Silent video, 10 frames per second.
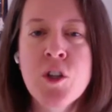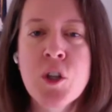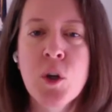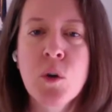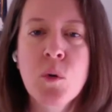
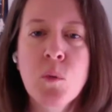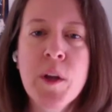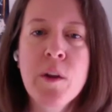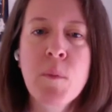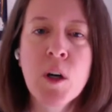So
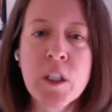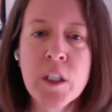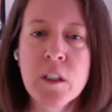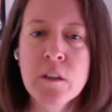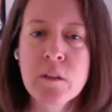when the
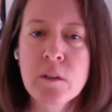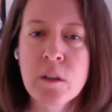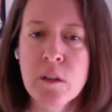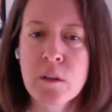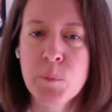market is
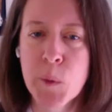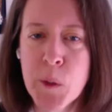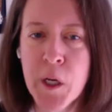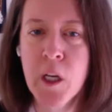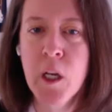uh,
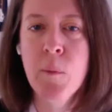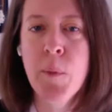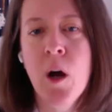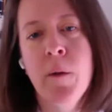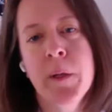broken and a
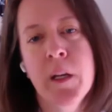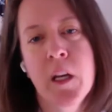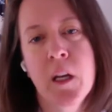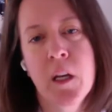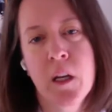
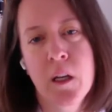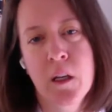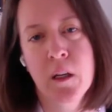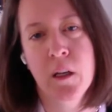monopoly uh,